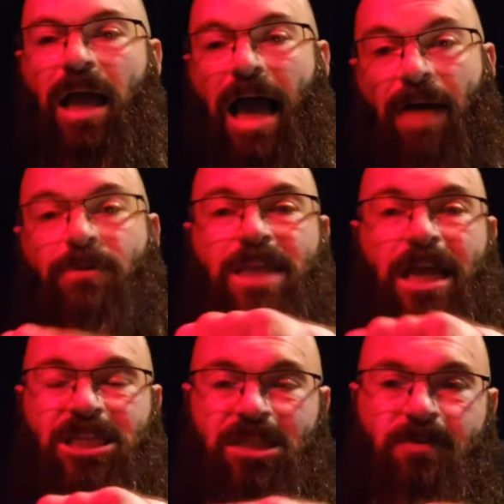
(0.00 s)
I was
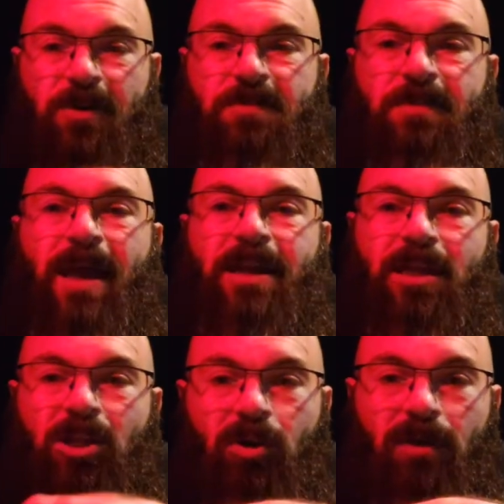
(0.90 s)
actually supposed to be back
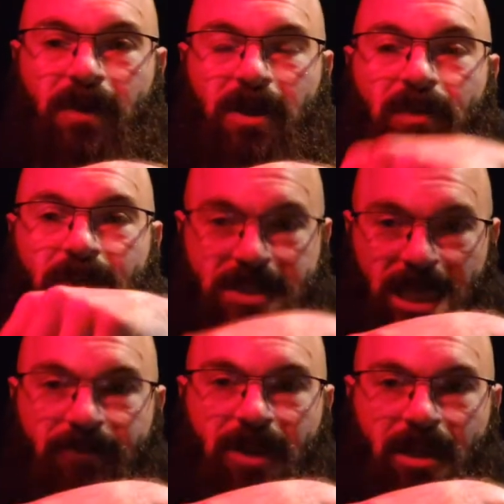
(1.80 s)
in Louisville this
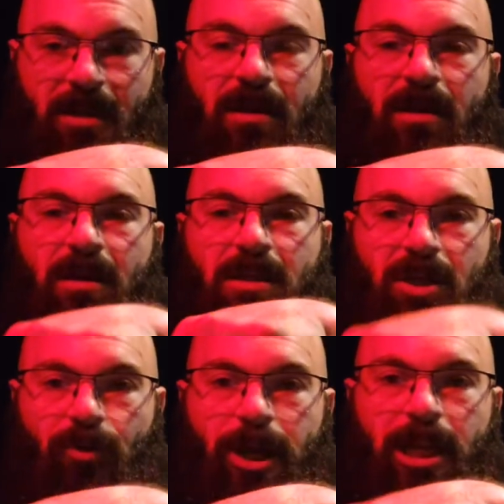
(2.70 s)
evening
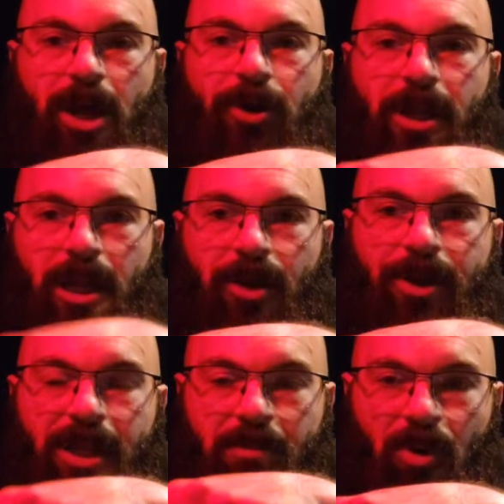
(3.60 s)
to reload a load
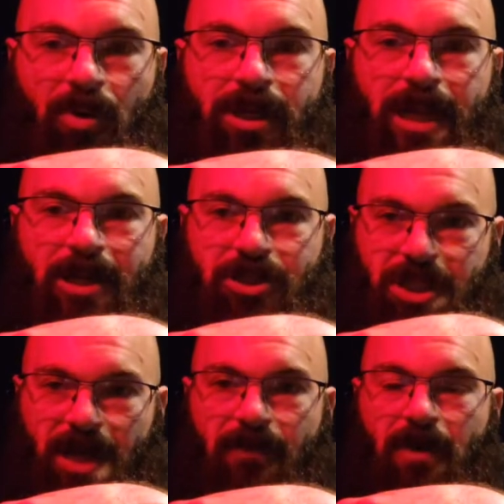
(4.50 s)
in the morning out of
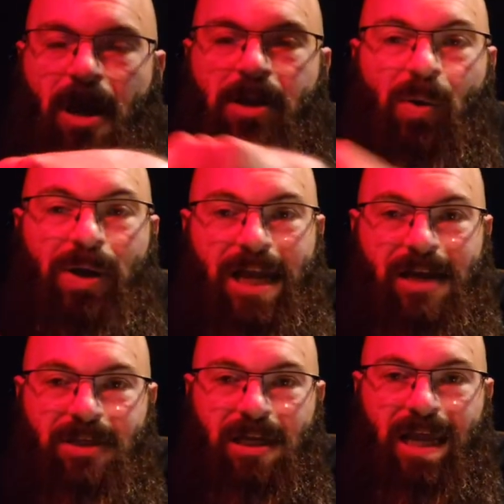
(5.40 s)
Chevron going
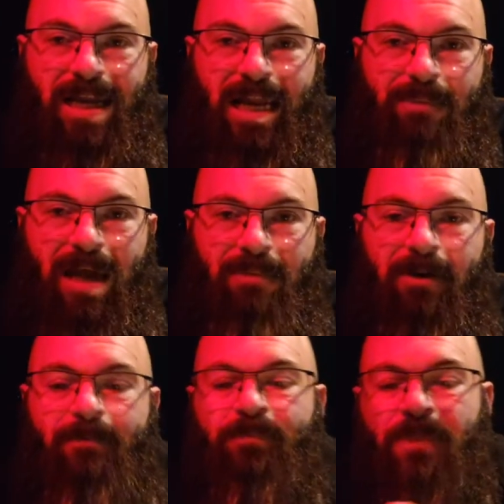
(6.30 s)
down to Clanton,
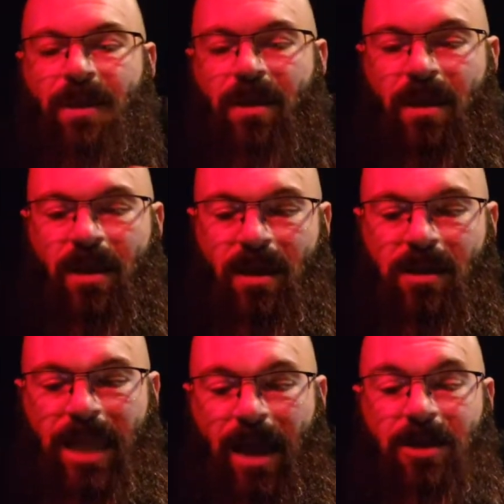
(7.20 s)
Alabama.
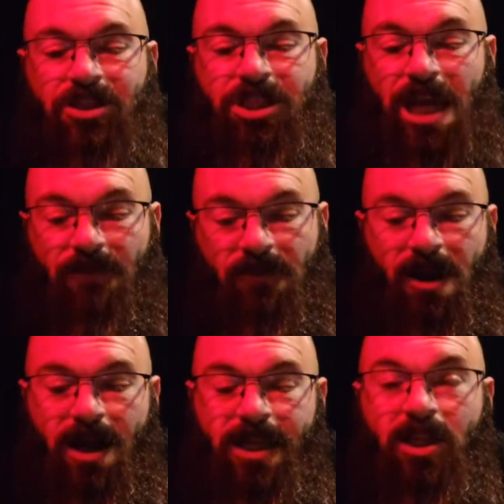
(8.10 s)
Now,
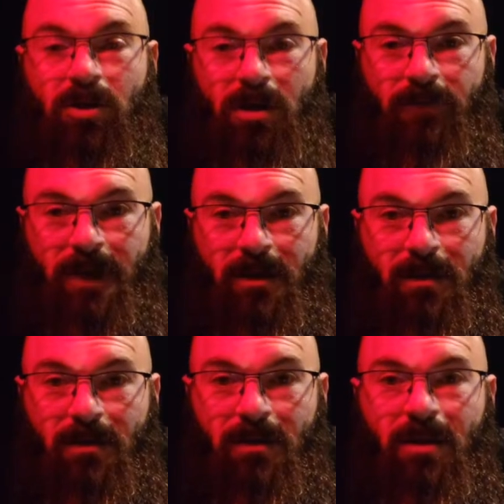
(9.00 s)
Chevron in Louisville,